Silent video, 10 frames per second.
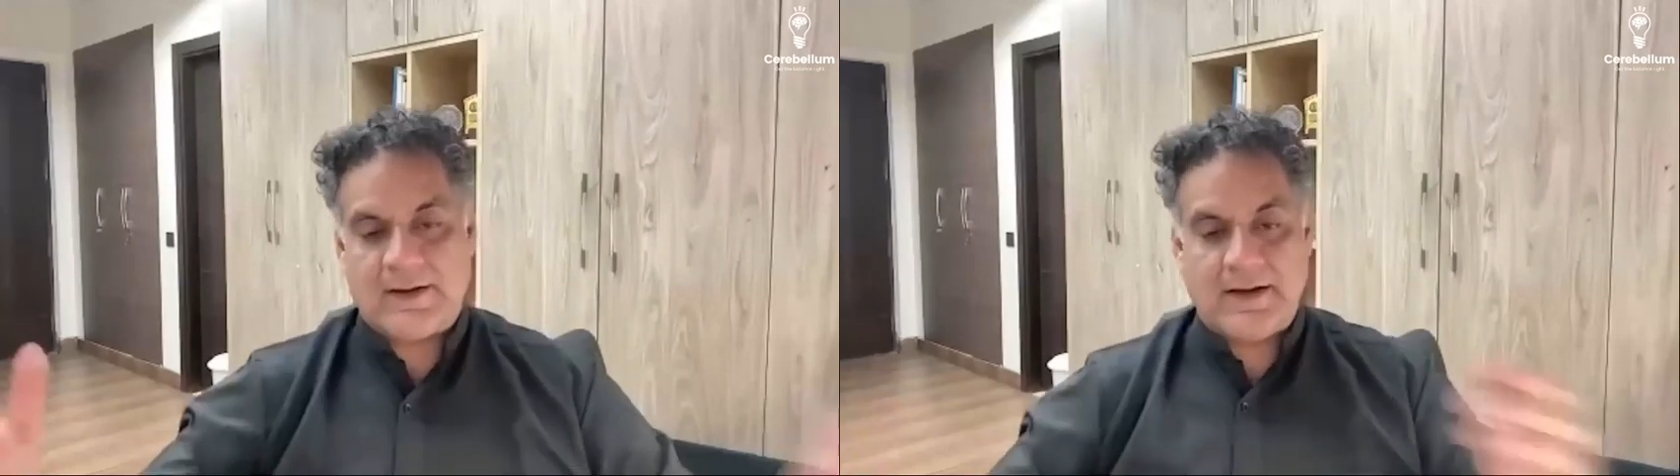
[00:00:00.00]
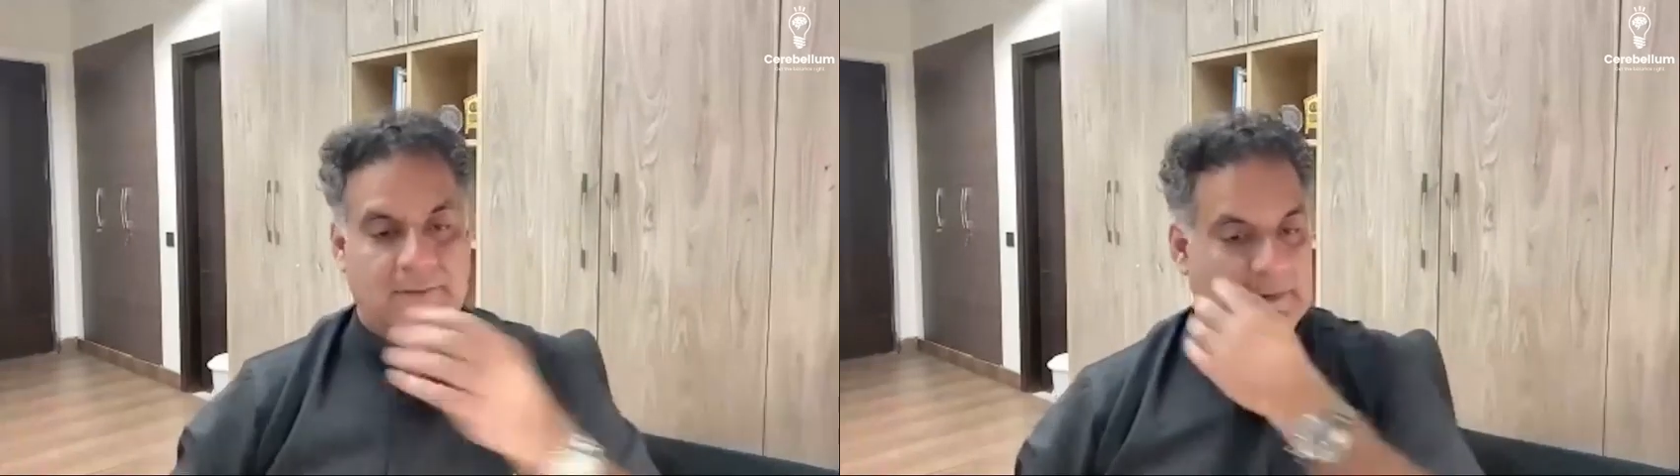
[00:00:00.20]

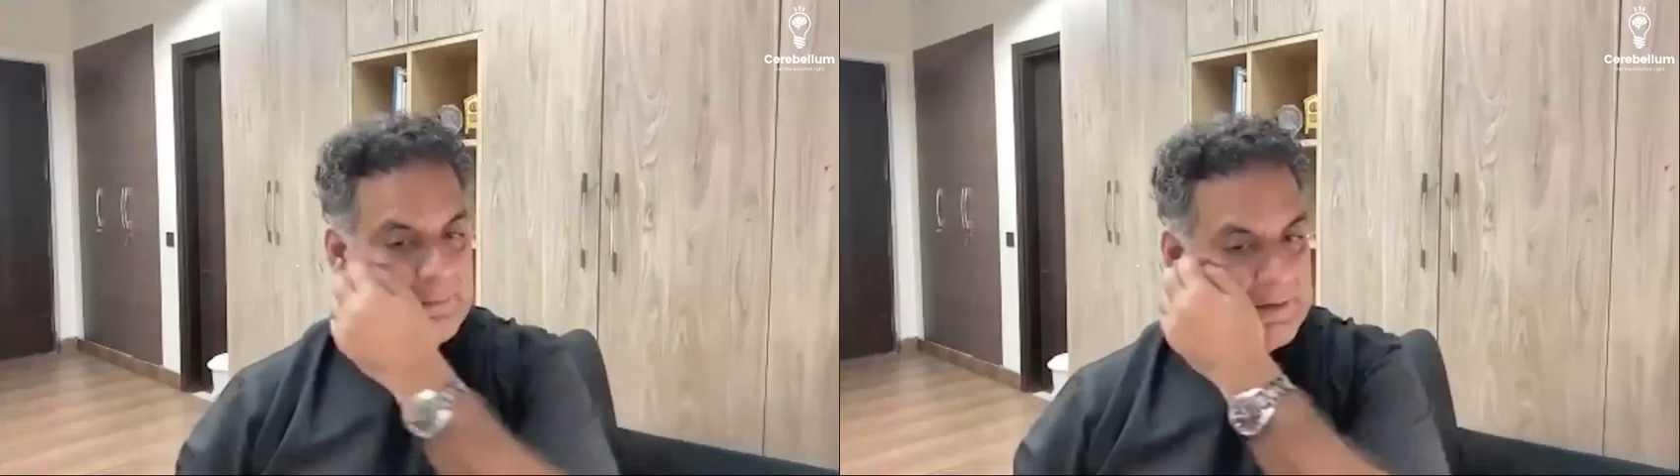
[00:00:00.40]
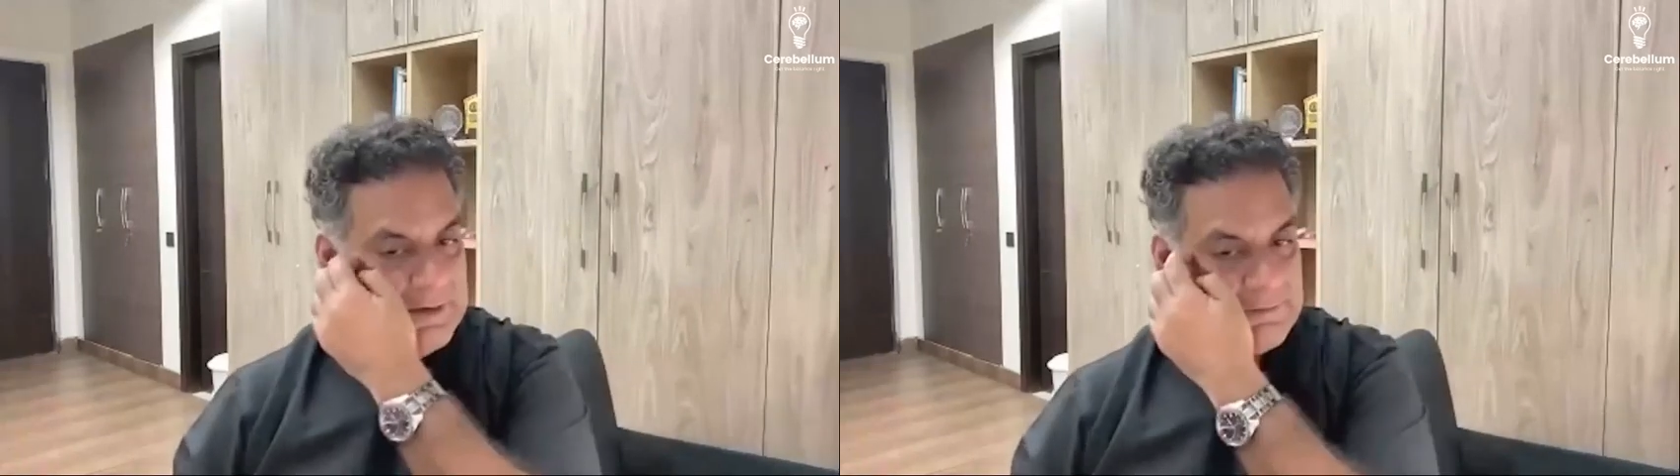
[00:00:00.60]
kaam hi
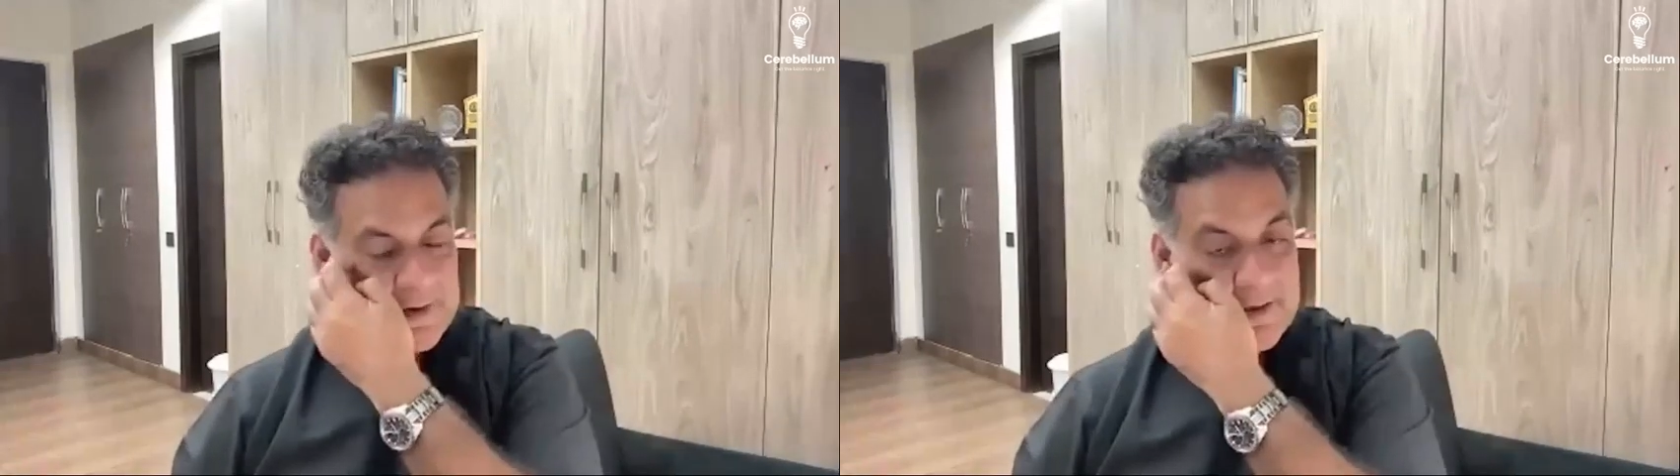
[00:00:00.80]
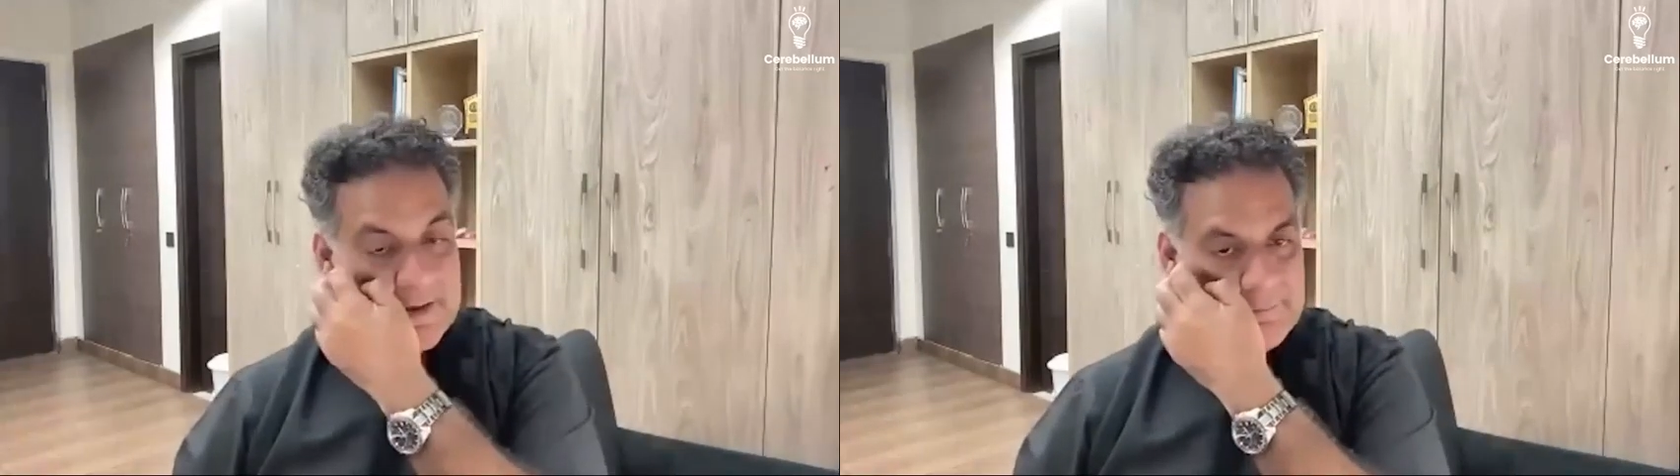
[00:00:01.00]
belief
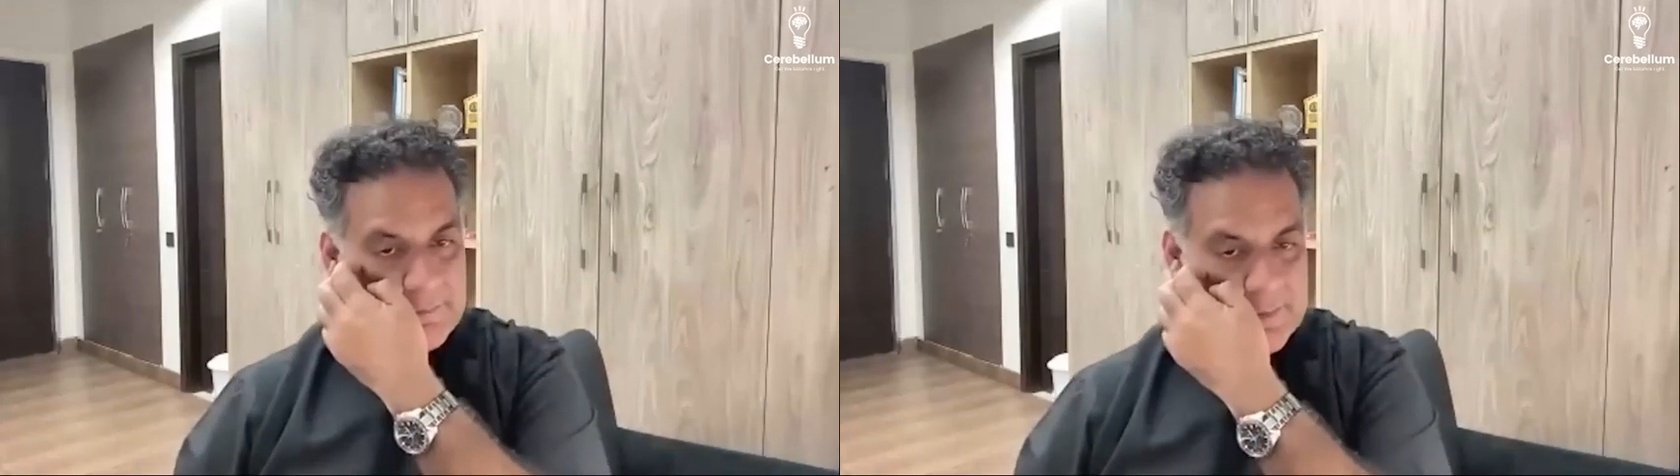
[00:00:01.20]
ka hai.